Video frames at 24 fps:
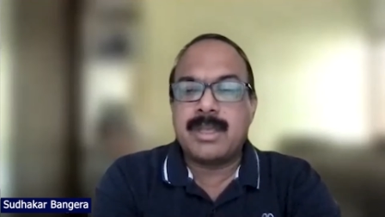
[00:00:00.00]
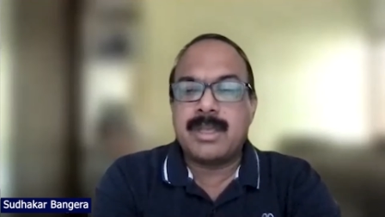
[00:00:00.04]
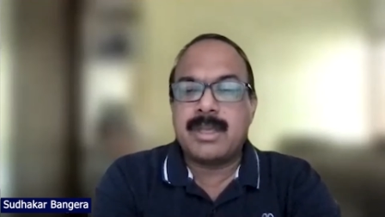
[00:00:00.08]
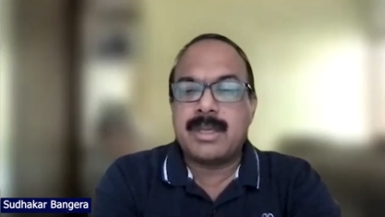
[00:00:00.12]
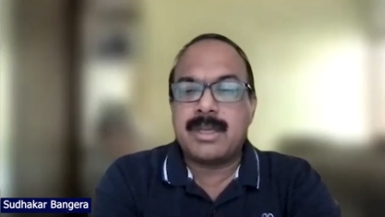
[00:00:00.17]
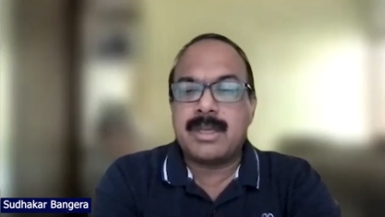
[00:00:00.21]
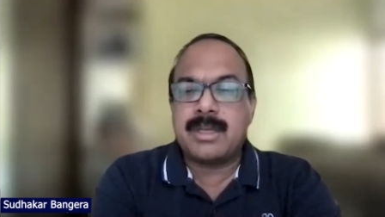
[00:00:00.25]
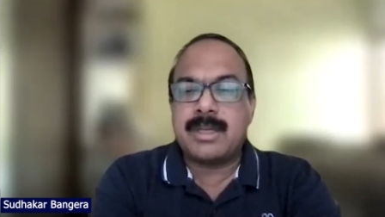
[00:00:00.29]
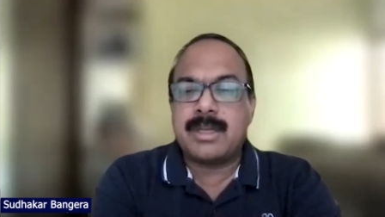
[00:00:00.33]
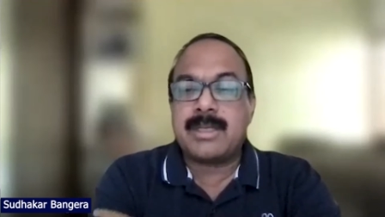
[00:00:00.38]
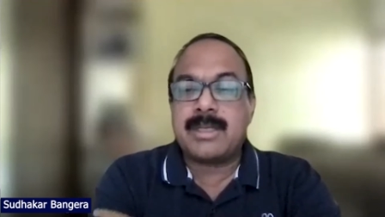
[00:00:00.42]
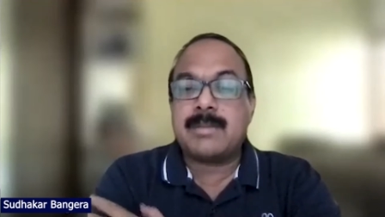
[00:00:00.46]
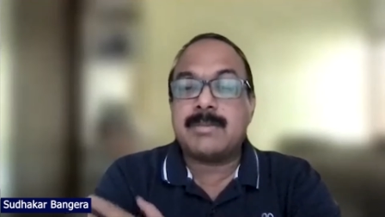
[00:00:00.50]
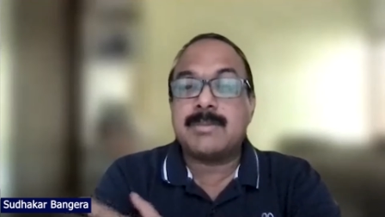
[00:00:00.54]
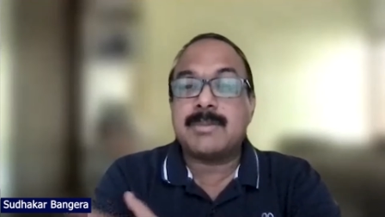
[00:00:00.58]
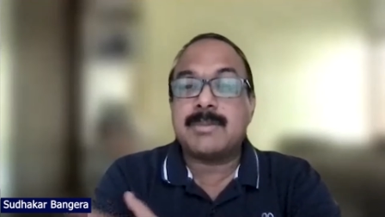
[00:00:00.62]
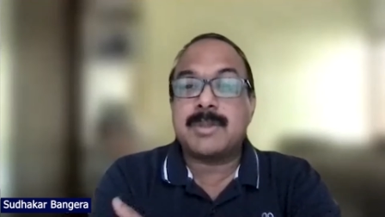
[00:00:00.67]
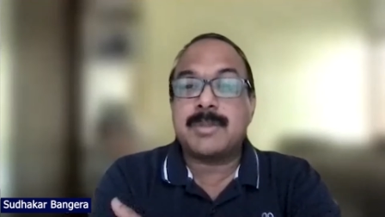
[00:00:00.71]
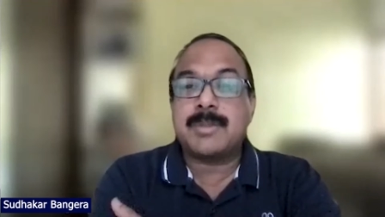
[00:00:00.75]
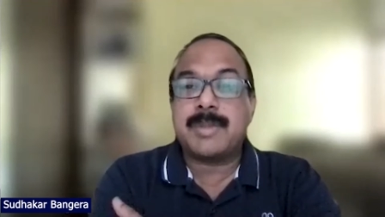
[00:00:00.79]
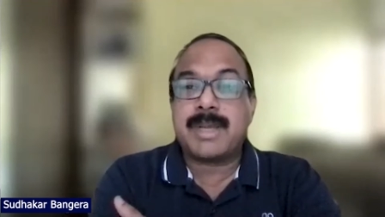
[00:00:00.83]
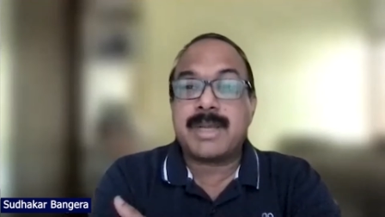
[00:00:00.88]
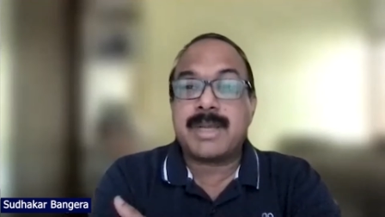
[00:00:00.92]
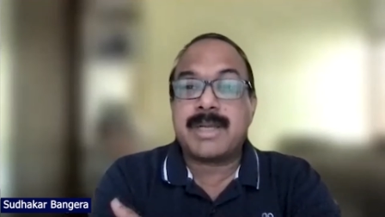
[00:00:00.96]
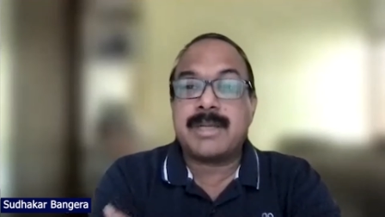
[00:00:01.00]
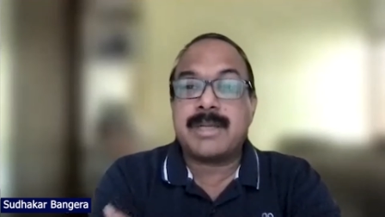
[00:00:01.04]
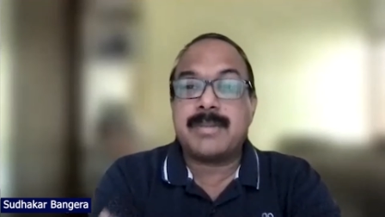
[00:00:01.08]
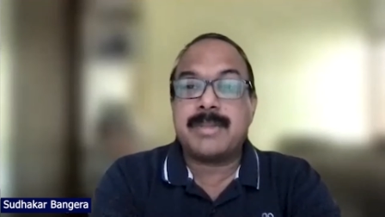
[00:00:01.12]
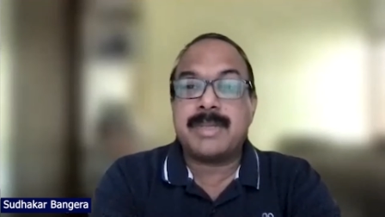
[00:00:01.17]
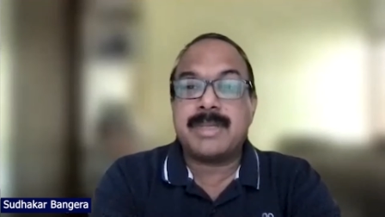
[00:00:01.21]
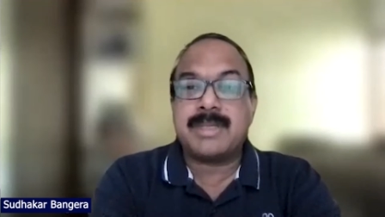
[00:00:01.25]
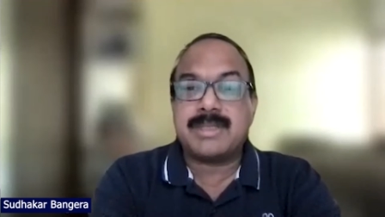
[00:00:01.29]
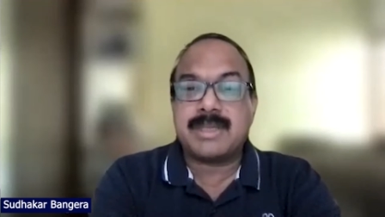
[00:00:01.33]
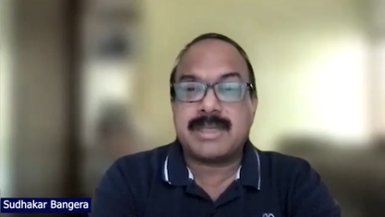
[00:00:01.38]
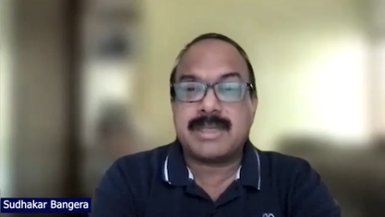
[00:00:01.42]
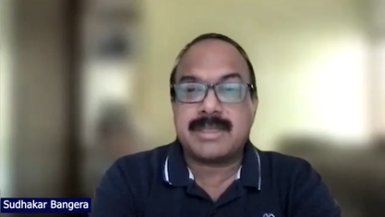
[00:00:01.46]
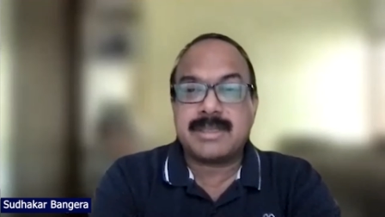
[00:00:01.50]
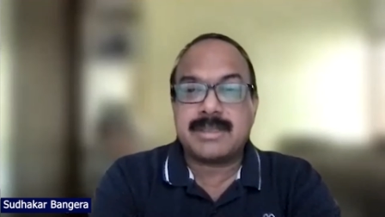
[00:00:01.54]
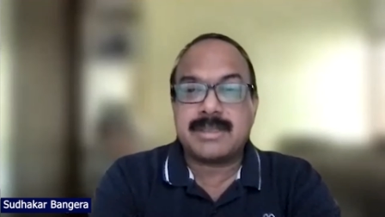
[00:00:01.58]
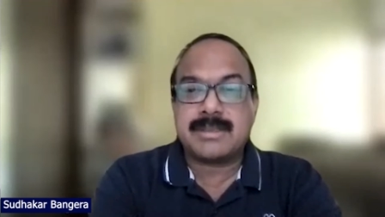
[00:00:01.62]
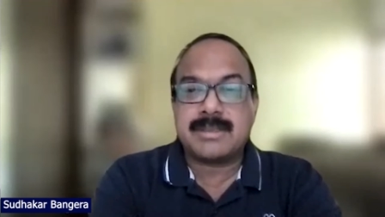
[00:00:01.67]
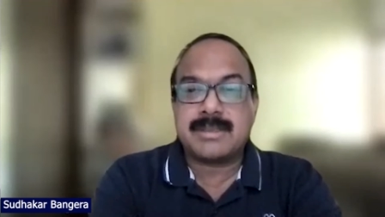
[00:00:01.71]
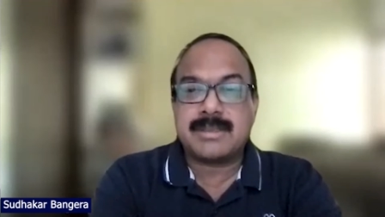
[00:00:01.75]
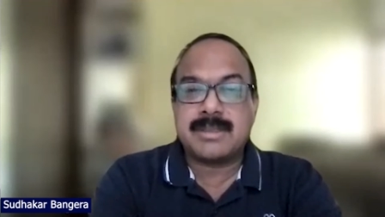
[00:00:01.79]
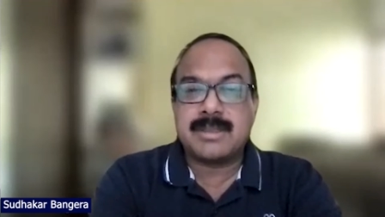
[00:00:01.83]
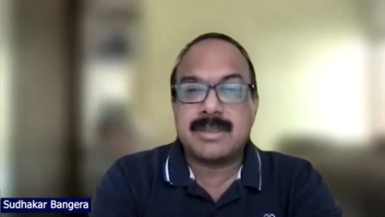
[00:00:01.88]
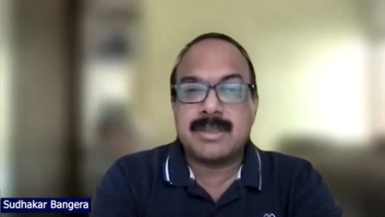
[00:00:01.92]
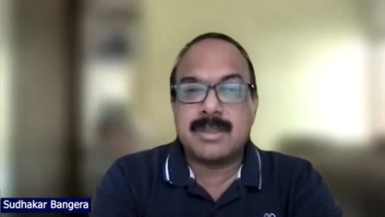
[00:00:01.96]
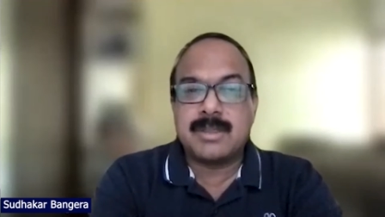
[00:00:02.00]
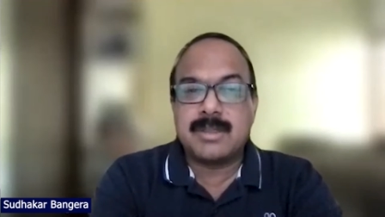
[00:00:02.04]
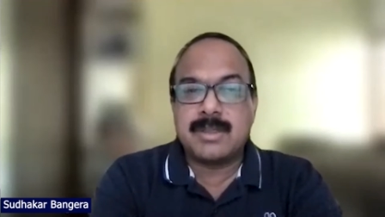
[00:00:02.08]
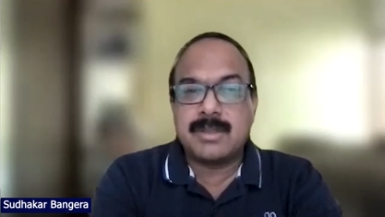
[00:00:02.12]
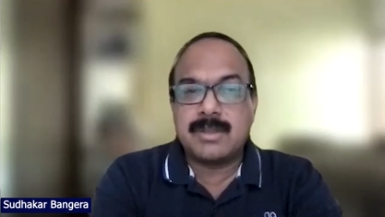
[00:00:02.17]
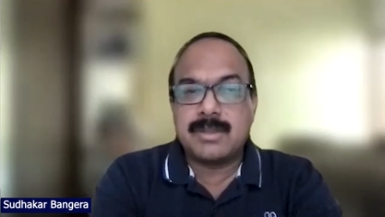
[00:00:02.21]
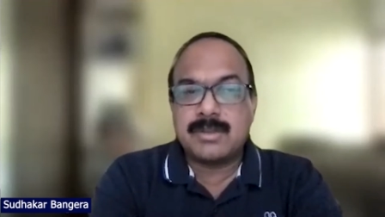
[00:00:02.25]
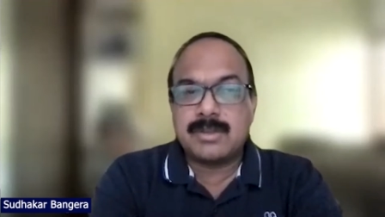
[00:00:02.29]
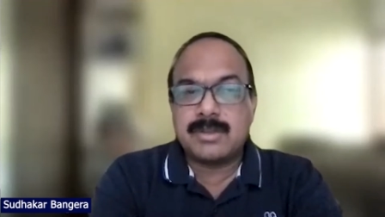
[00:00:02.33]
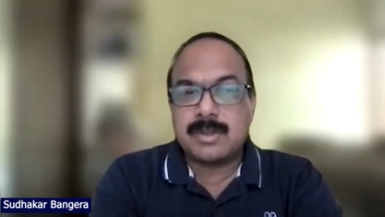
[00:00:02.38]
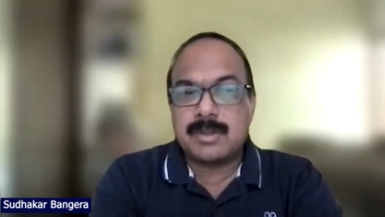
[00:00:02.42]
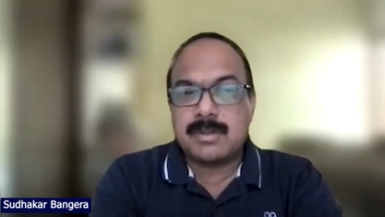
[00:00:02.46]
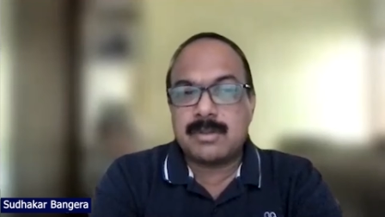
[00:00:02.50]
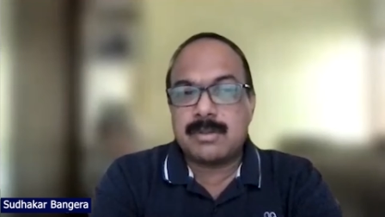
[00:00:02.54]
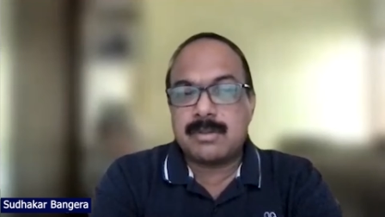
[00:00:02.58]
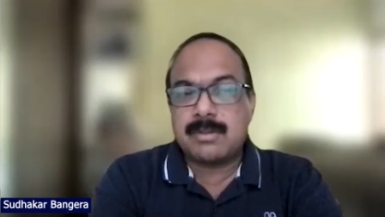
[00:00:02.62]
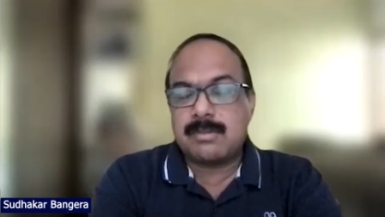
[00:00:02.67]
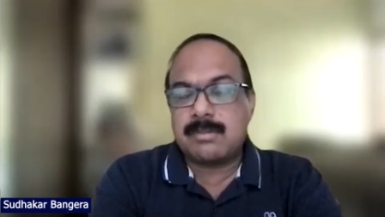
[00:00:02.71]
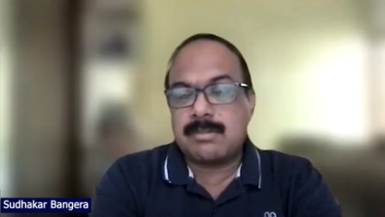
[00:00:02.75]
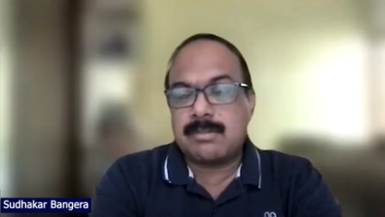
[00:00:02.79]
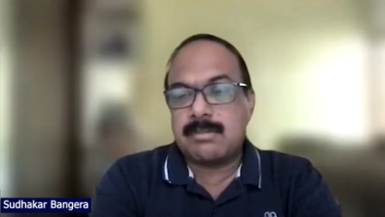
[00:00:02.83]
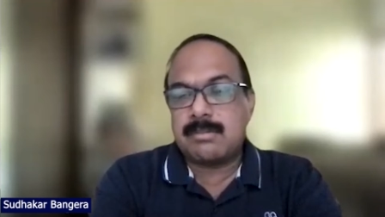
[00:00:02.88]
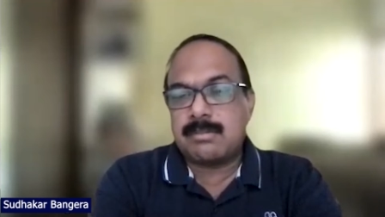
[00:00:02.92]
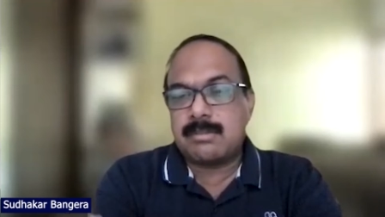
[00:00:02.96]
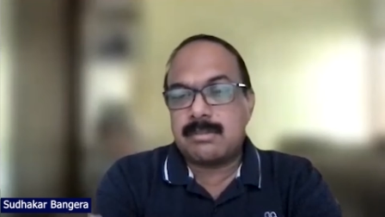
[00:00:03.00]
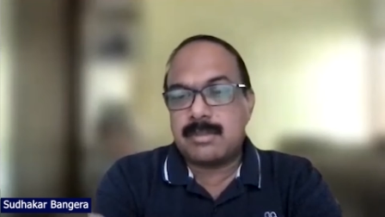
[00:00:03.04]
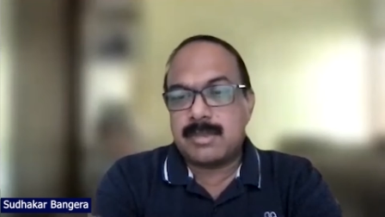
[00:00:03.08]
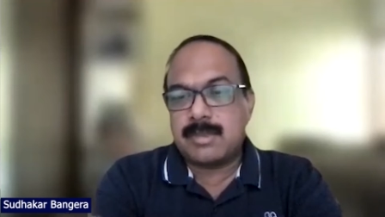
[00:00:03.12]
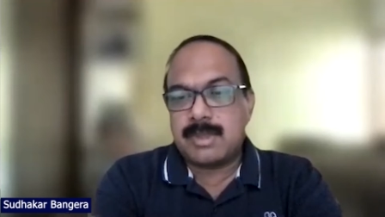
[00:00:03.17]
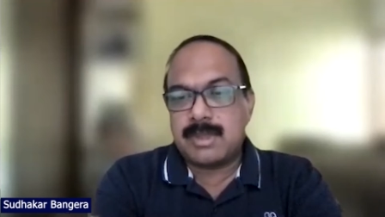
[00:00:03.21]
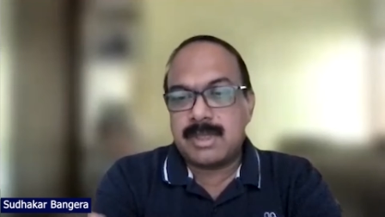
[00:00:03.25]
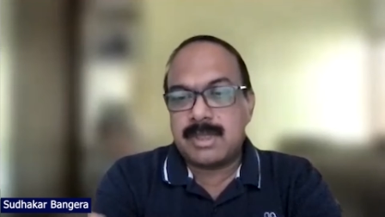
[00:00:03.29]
uh, it comes from academic centers so oh, okay.